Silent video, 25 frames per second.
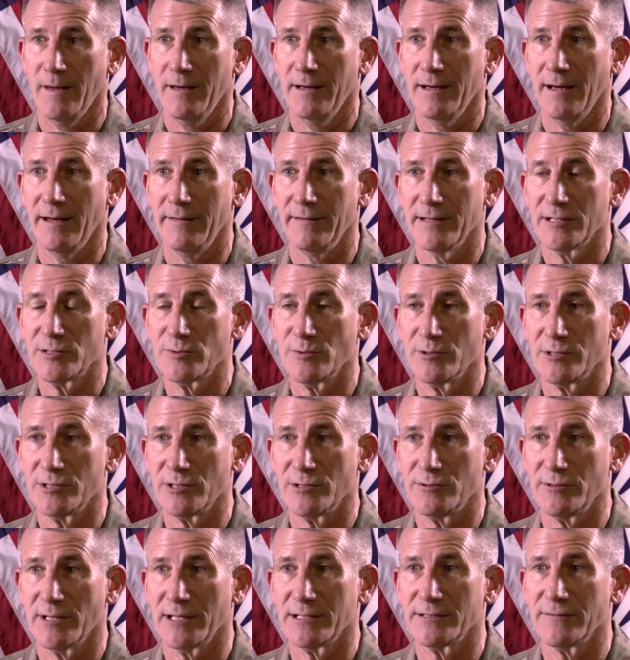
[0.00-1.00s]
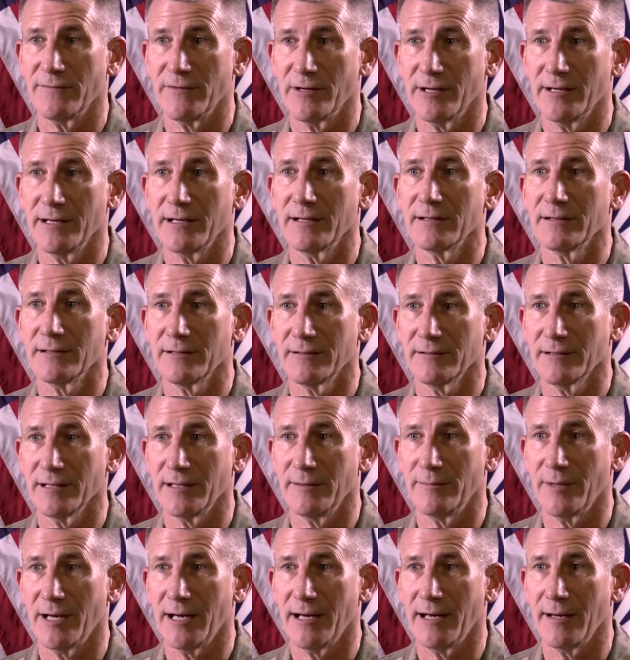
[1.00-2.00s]
And this was addressed very clearly
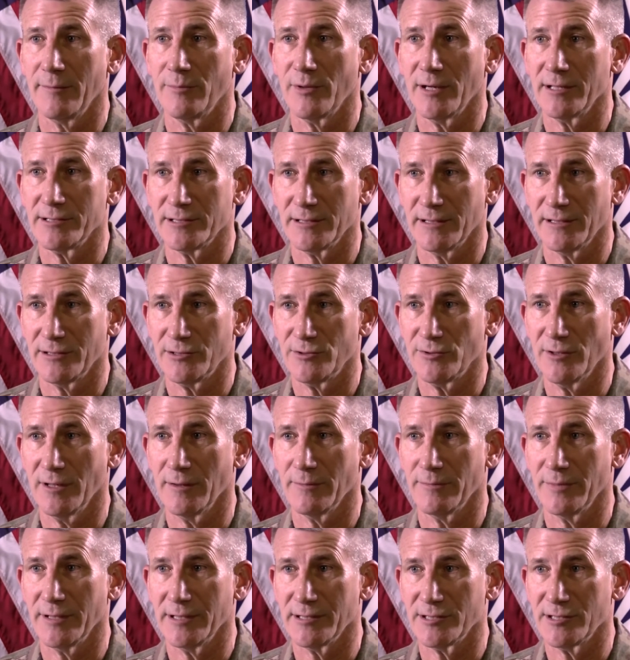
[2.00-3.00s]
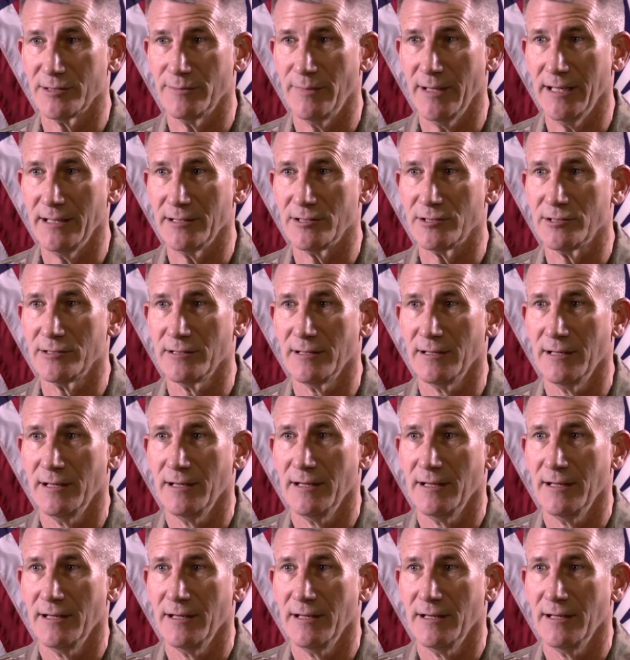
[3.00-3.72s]
by President Trump in a speech.